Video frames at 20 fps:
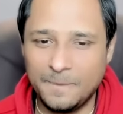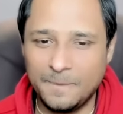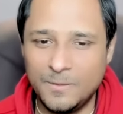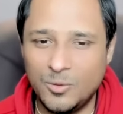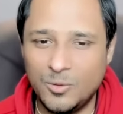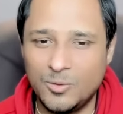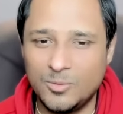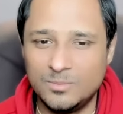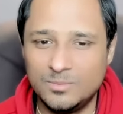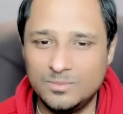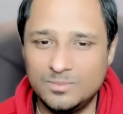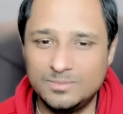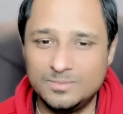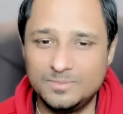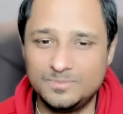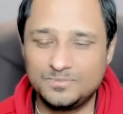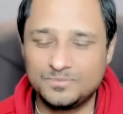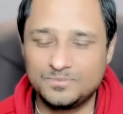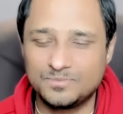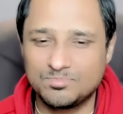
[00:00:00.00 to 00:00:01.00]
so
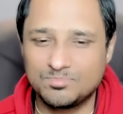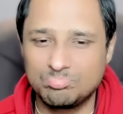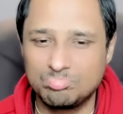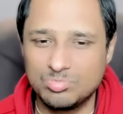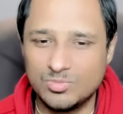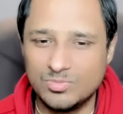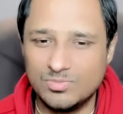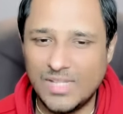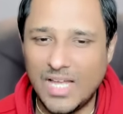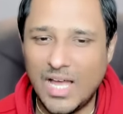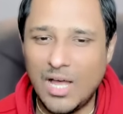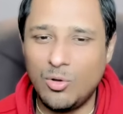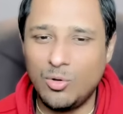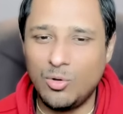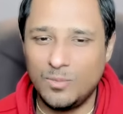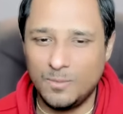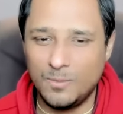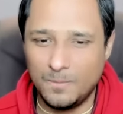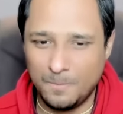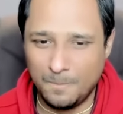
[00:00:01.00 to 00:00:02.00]
now
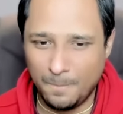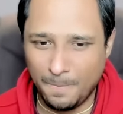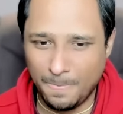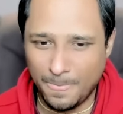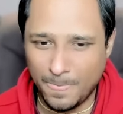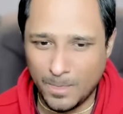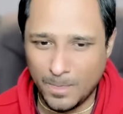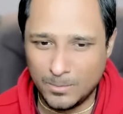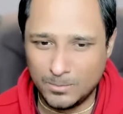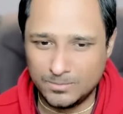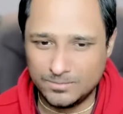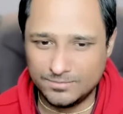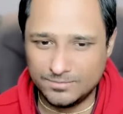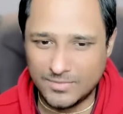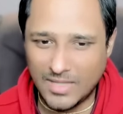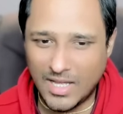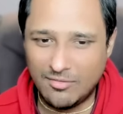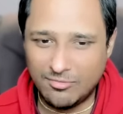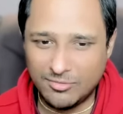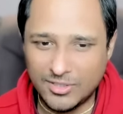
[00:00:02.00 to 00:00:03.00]

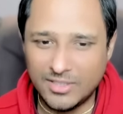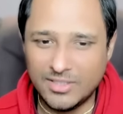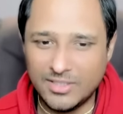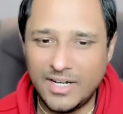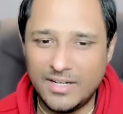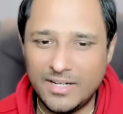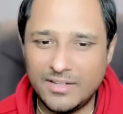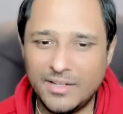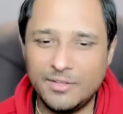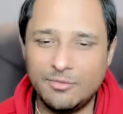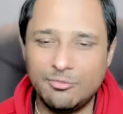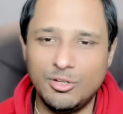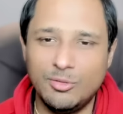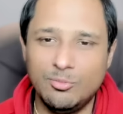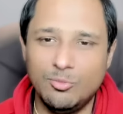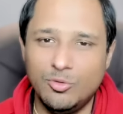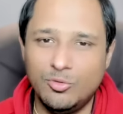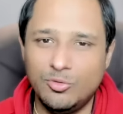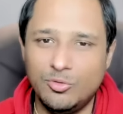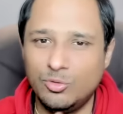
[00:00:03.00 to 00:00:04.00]
after that it will
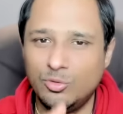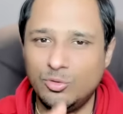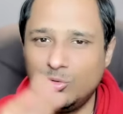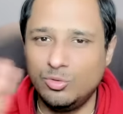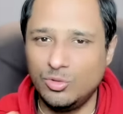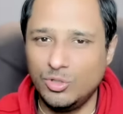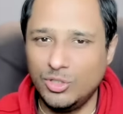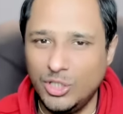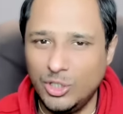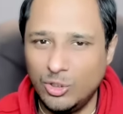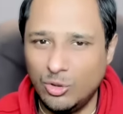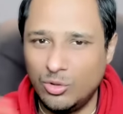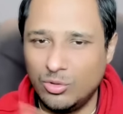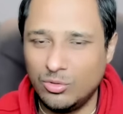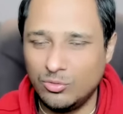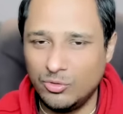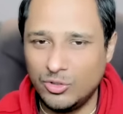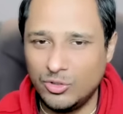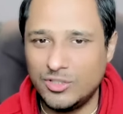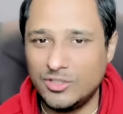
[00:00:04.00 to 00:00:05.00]
move to leo
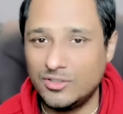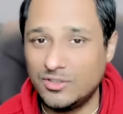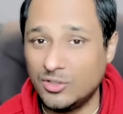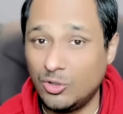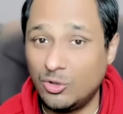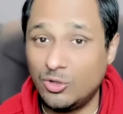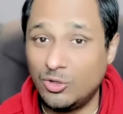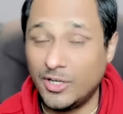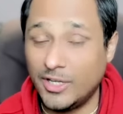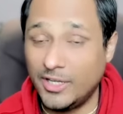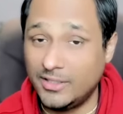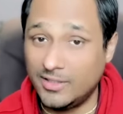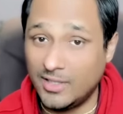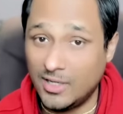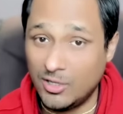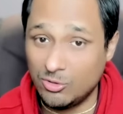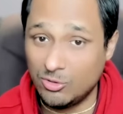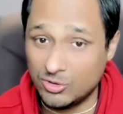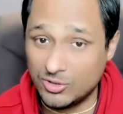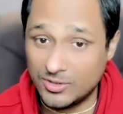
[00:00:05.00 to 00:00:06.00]
which is your eighth
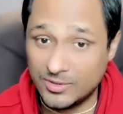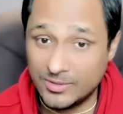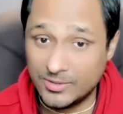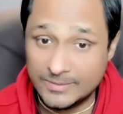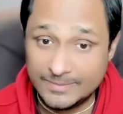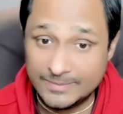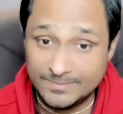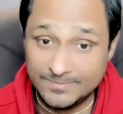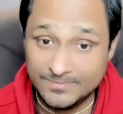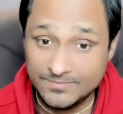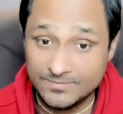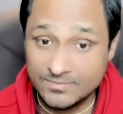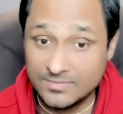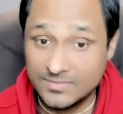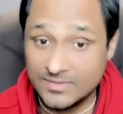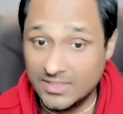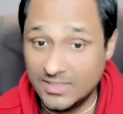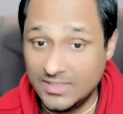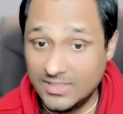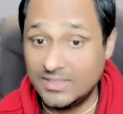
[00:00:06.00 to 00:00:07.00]
house
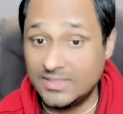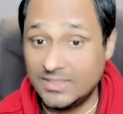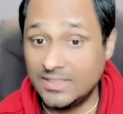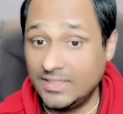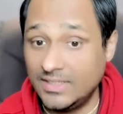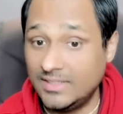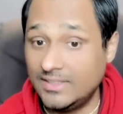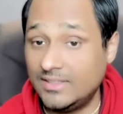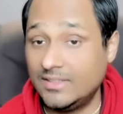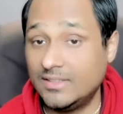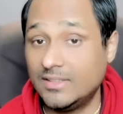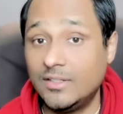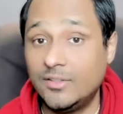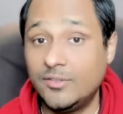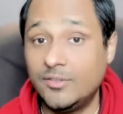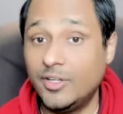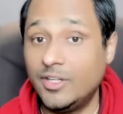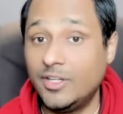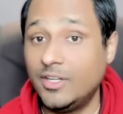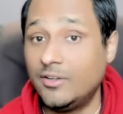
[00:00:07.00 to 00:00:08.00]
this is a
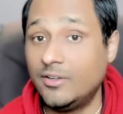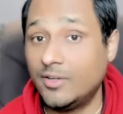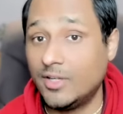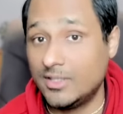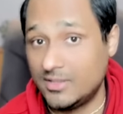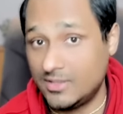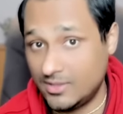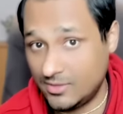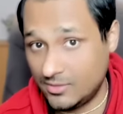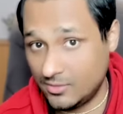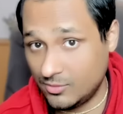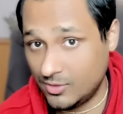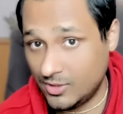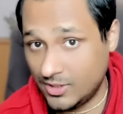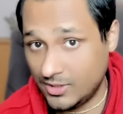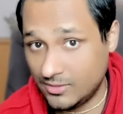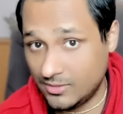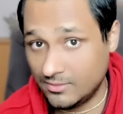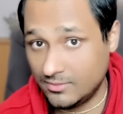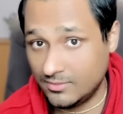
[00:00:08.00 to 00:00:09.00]
tricky transit
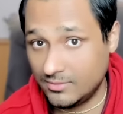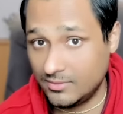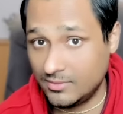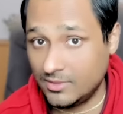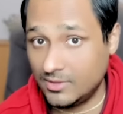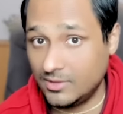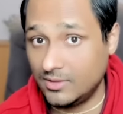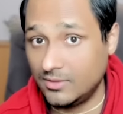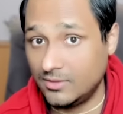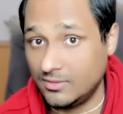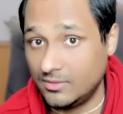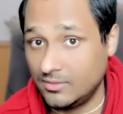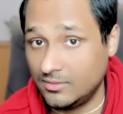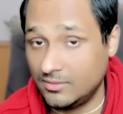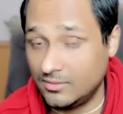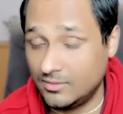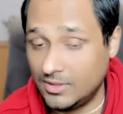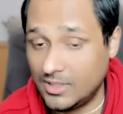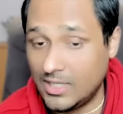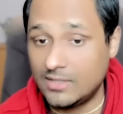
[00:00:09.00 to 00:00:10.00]
okay the
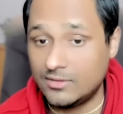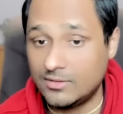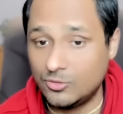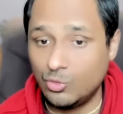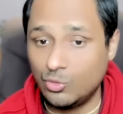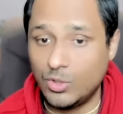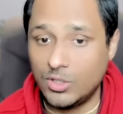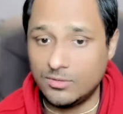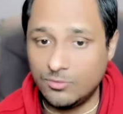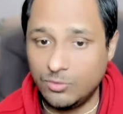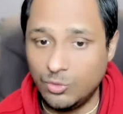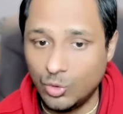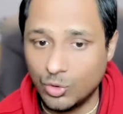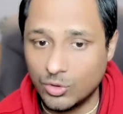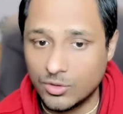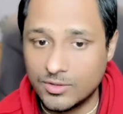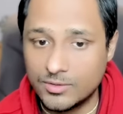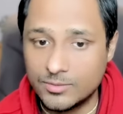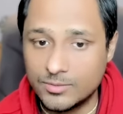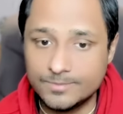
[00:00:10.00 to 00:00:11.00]
last one
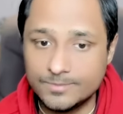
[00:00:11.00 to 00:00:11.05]
fourth